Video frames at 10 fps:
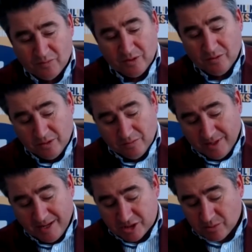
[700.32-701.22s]
you've
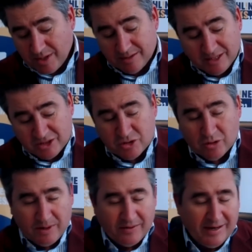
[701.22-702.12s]
led to it. Let's talk
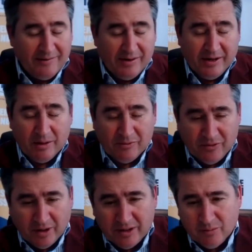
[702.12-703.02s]
about the Levelling Up
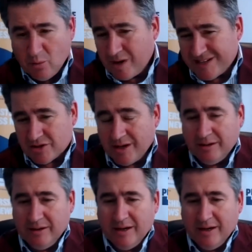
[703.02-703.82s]
Fund and what is it